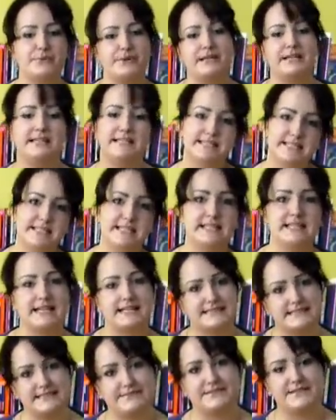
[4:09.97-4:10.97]
pre-listening
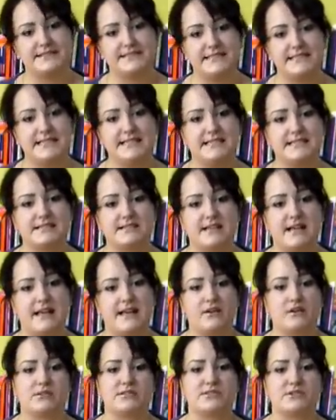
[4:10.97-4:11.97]
activities
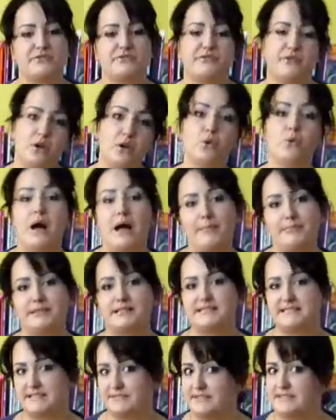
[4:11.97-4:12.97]
and also follow-up
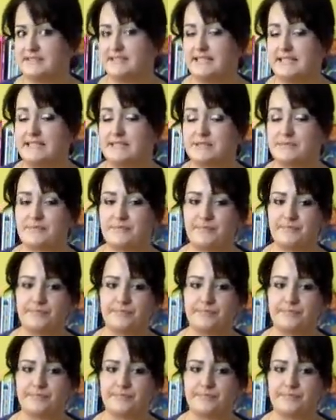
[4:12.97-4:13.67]
activities.